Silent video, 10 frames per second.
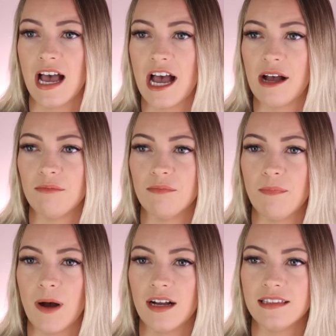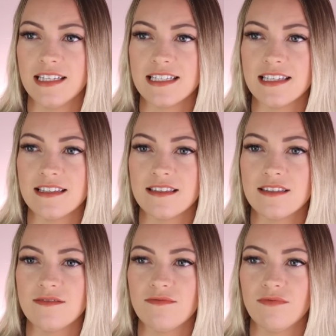But this
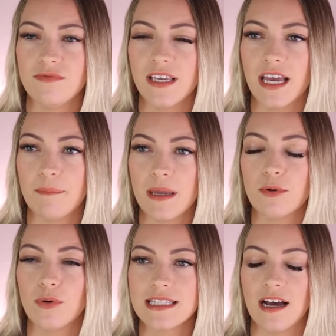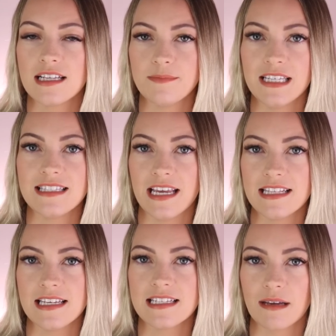is, yeah, people always ask me, is
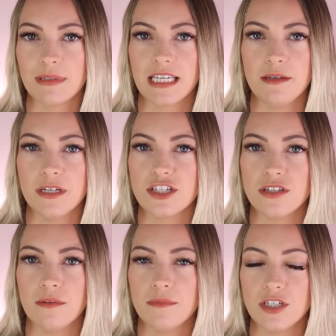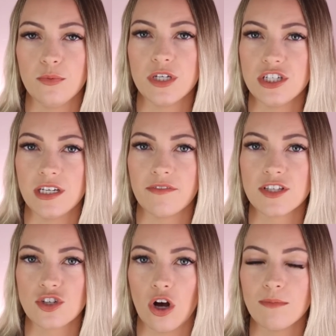dancing something that you miss? Do you wish you never
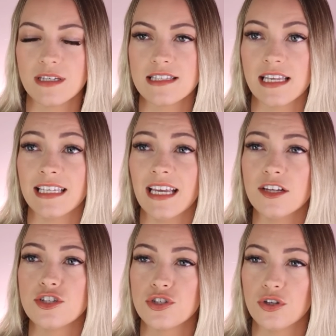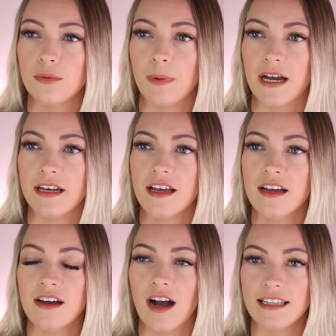stopped? And it's like, yeah, I do, but
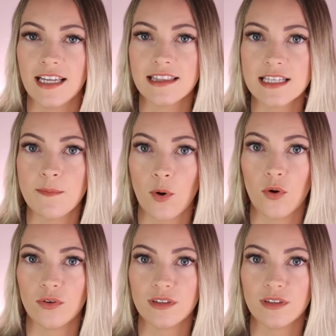I like this more.